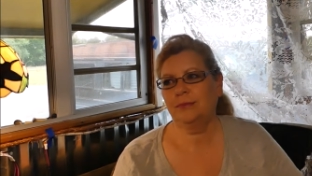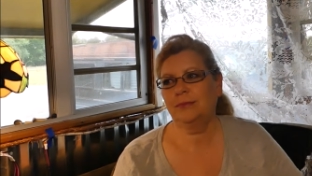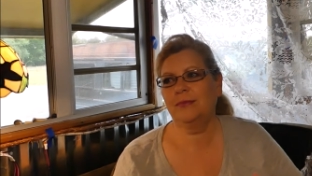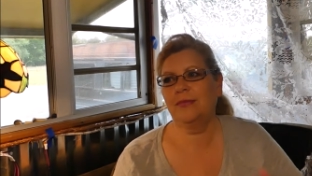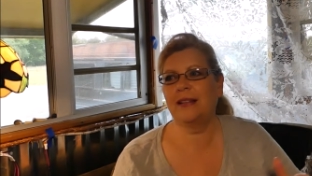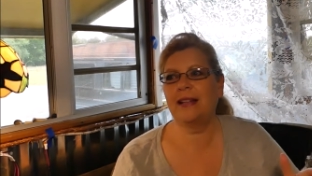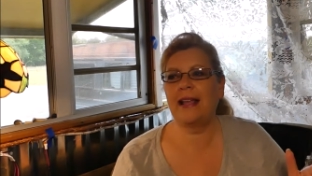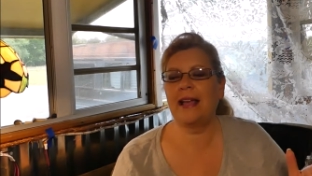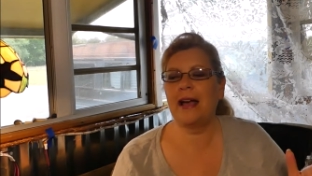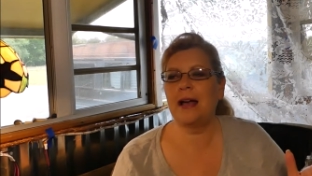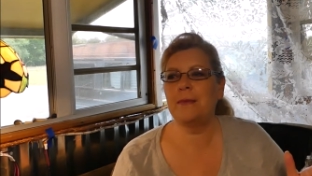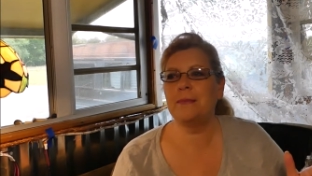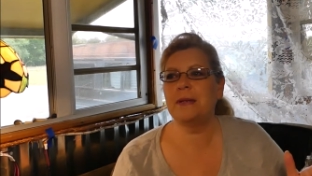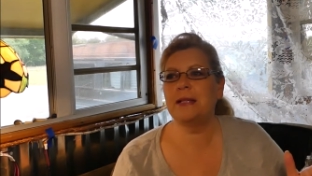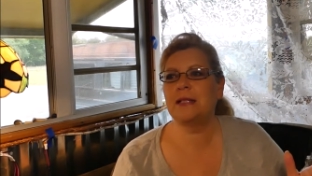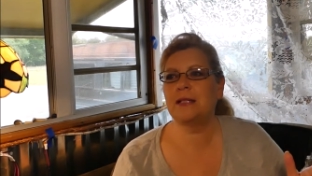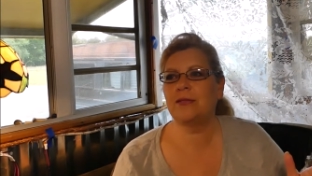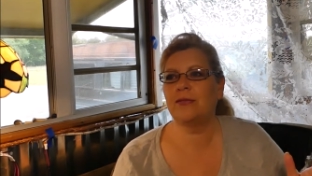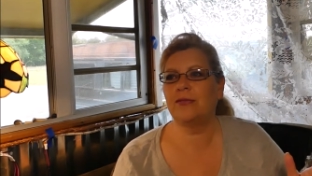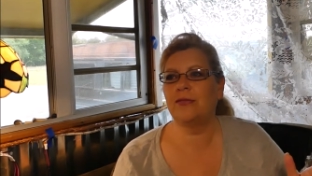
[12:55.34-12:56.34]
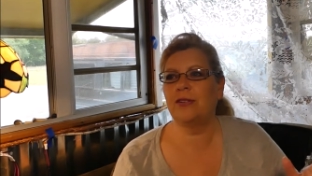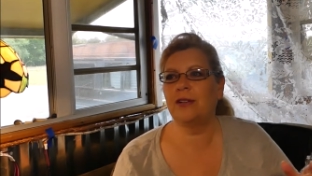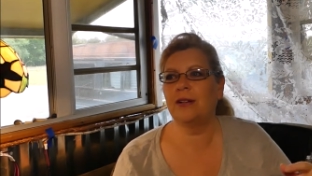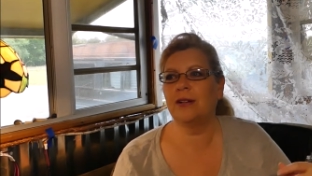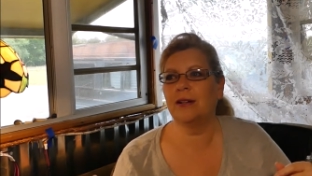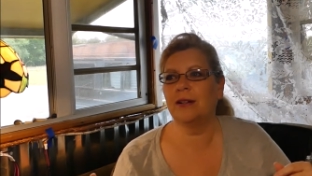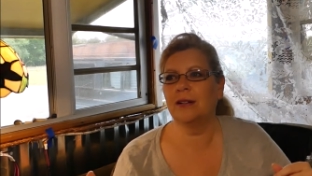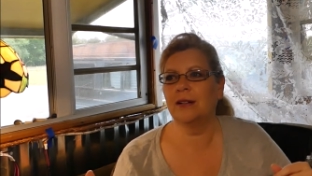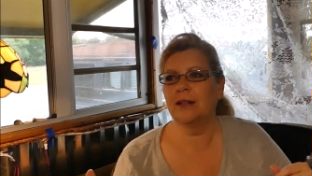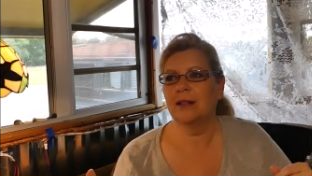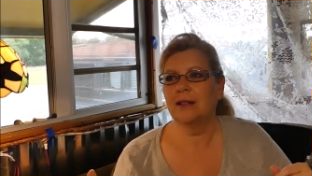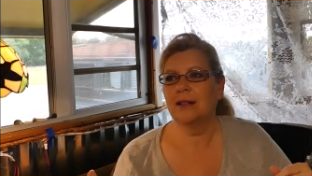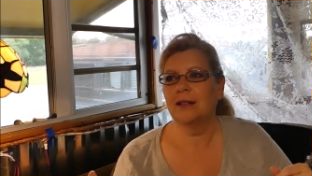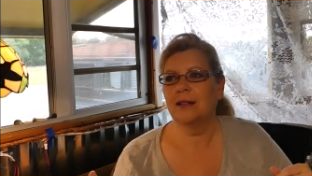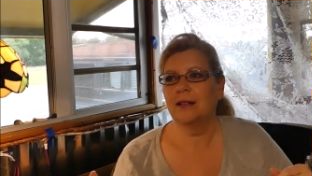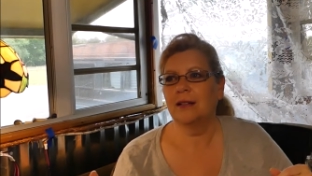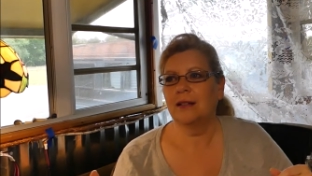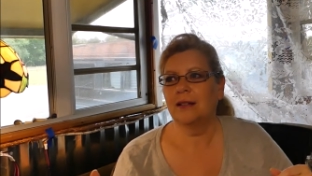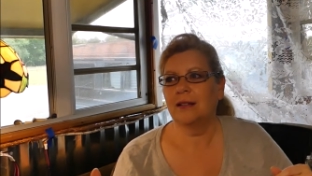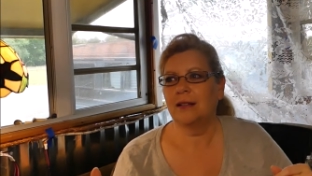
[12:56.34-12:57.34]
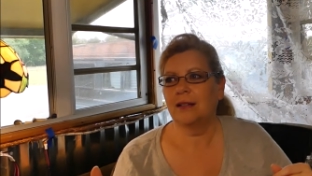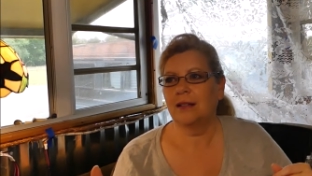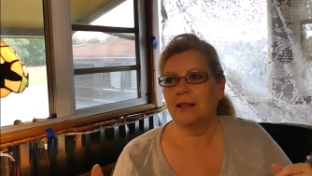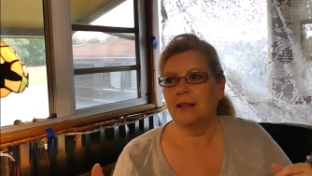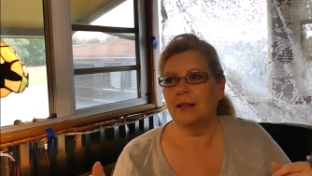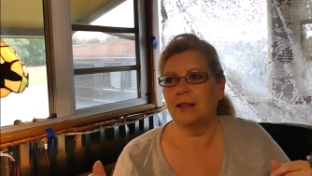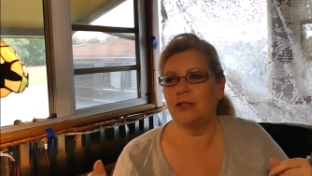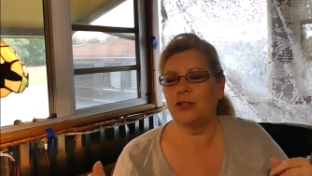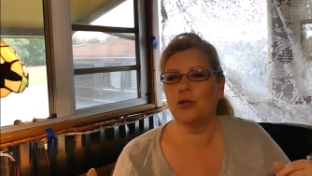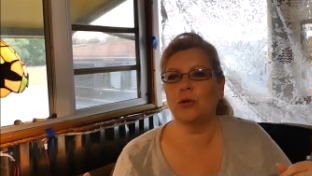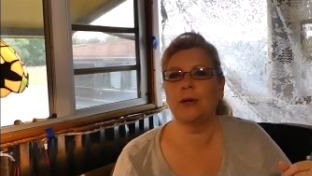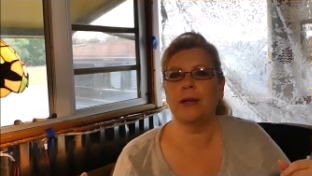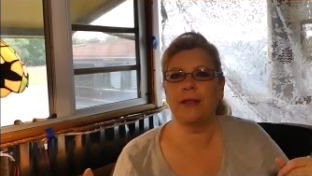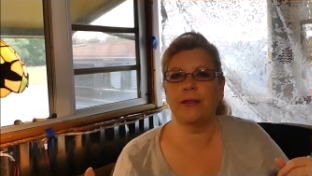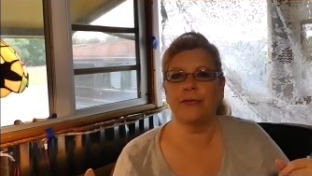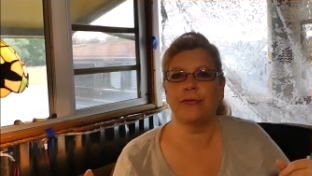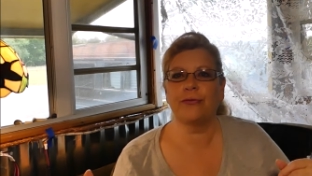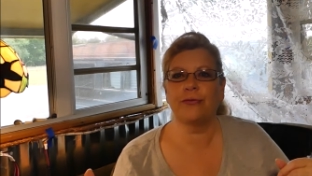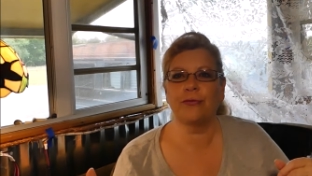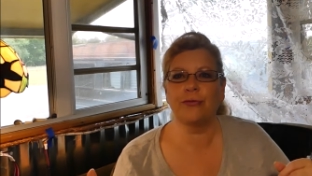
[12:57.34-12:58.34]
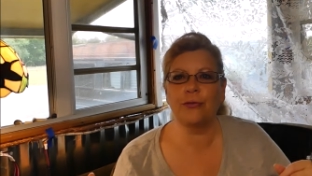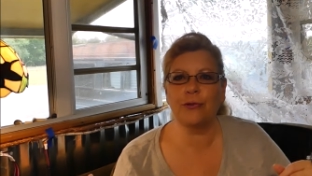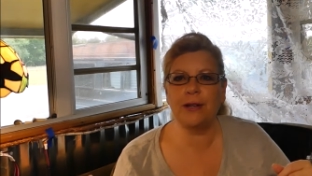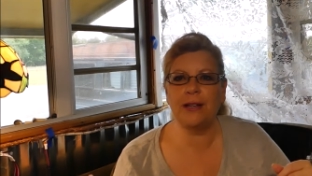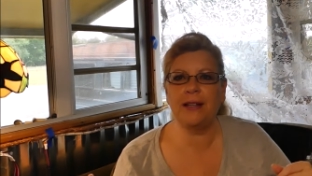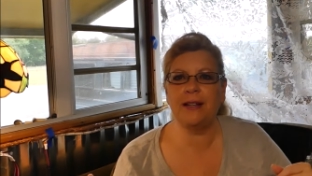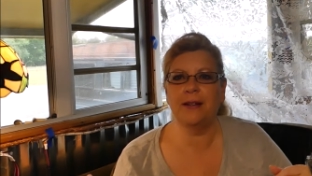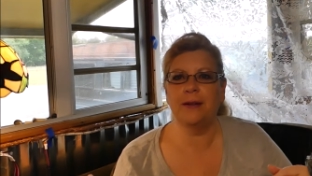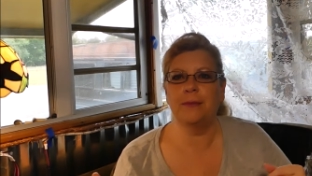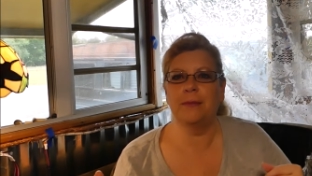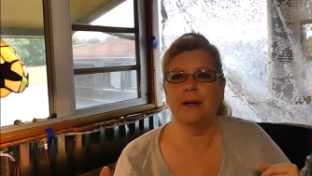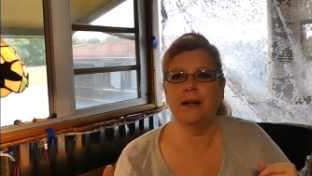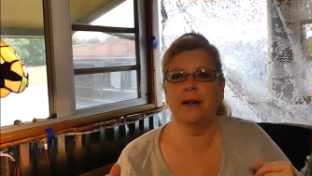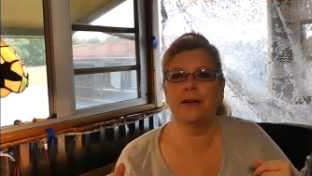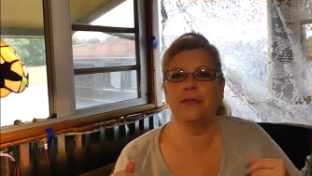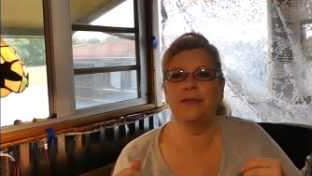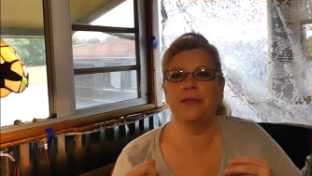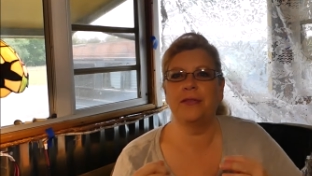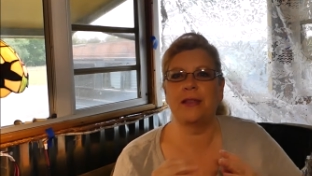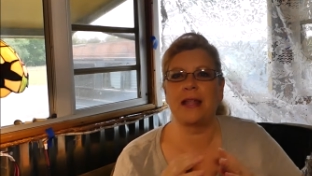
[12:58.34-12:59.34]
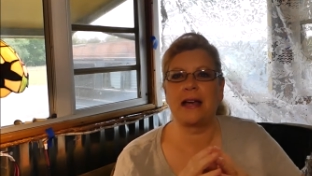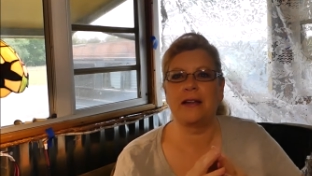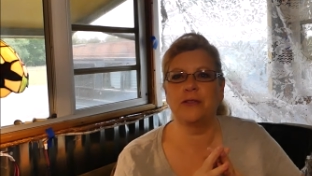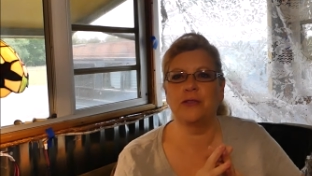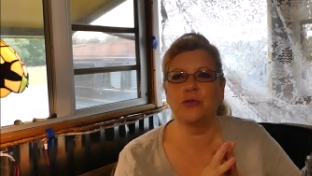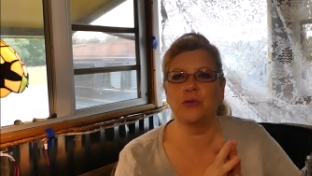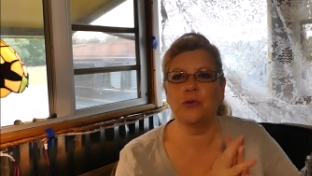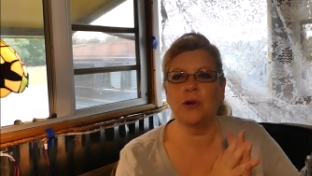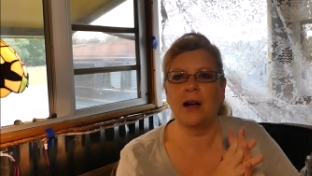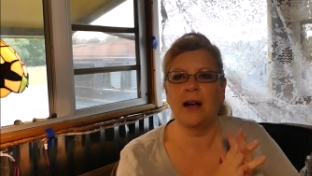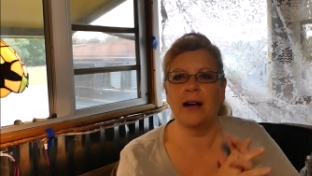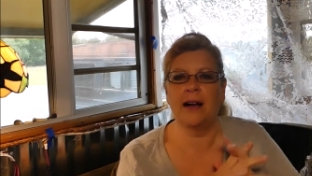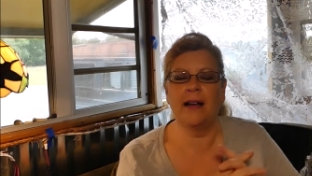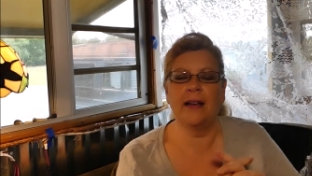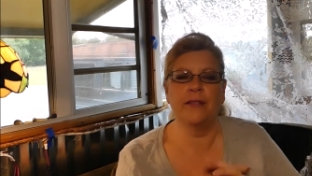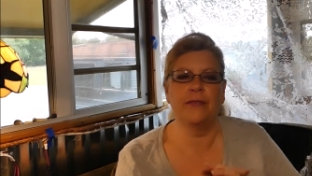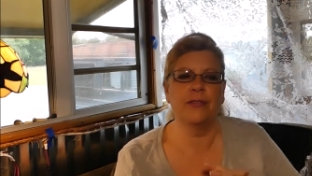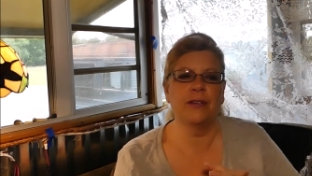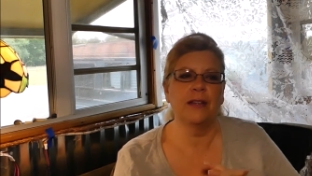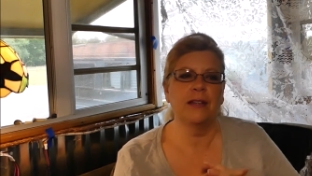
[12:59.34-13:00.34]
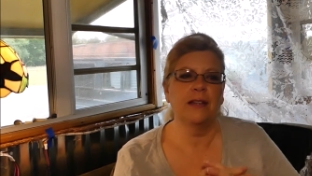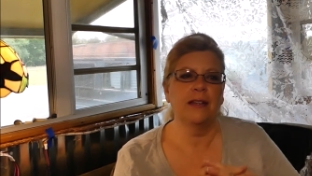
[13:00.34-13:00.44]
the atmosphere. Enjoy the freedom of that drive.